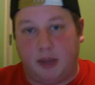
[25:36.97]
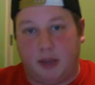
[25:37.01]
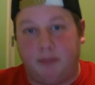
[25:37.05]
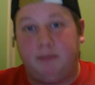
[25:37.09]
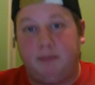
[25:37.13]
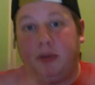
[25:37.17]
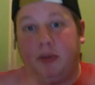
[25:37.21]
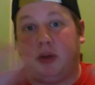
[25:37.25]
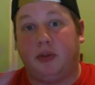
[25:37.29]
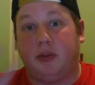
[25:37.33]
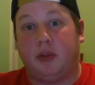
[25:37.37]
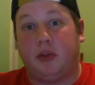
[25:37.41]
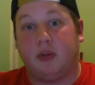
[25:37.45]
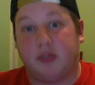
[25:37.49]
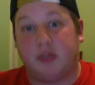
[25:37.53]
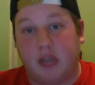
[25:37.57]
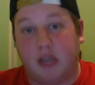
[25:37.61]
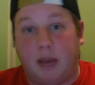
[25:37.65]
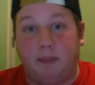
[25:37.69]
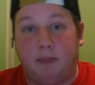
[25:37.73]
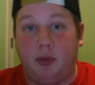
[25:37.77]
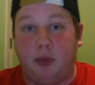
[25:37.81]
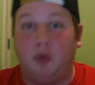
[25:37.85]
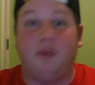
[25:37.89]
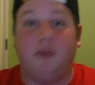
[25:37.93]
build those up,
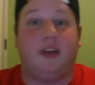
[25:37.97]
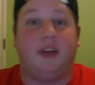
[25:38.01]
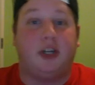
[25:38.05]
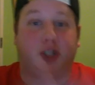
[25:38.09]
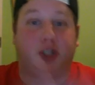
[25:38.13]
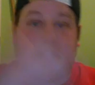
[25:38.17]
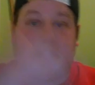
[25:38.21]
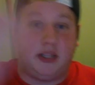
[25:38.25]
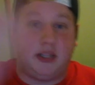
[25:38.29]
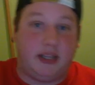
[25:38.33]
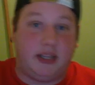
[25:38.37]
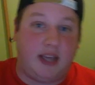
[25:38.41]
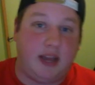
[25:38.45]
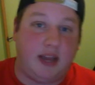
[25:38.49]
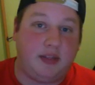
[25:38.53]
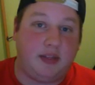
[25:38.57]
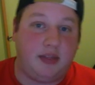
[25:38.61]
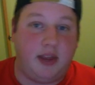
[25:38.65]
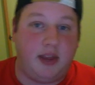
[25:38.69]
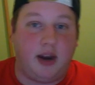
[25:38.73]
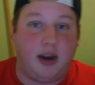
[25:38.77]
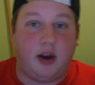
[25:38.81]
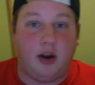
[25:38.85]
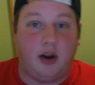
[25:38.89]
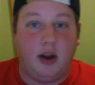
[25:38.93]
you eventually get
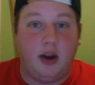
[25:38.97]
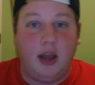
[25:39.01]
there,